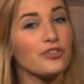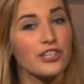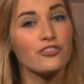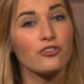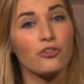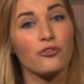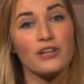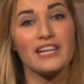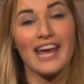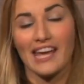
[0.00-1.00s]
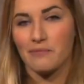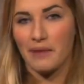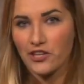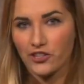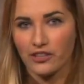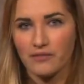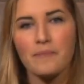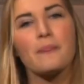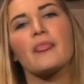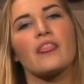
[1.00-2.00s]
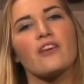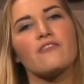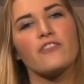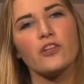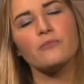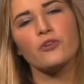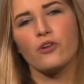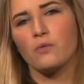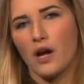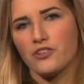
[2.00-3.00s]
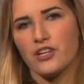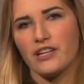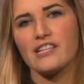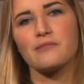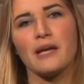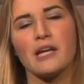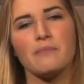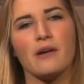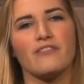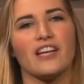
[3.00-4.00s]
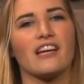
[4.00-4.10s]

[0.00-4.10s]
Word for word: traditional 3D animation, the film you are watching is made up of a